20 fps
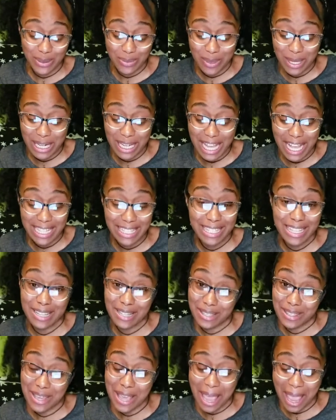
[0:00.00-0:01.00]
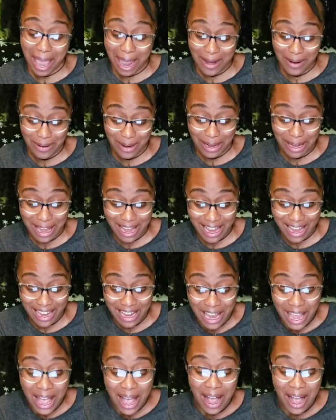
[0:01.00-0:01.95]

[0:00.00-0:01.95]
sweetie, I tell you that, okay?